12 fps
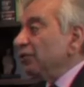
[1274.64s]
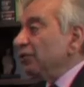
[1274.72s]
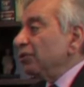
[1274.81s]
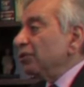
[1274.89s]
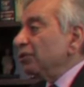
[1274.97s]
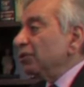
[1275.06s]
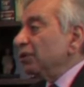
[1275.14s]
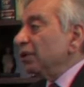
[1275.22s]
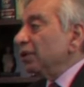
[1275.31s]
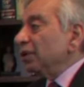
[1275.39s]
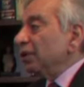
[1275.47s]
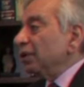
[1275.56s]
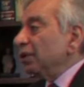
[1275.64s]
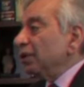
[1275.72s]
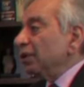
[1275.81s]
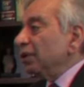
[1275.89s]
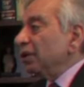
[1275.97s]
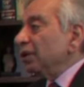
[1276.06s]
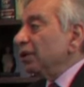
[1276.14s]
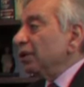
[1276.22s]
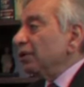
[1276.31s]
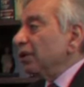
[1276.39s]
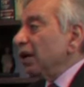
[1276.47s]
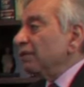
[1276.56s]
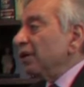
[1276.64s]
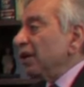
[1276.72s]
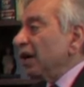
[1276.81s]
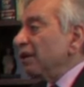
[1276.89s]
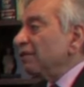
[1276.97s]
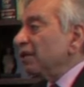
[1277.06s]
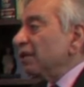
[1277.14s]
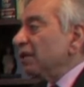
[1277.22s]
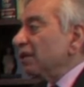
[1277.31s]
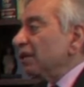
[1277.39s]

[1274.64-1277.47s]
to, our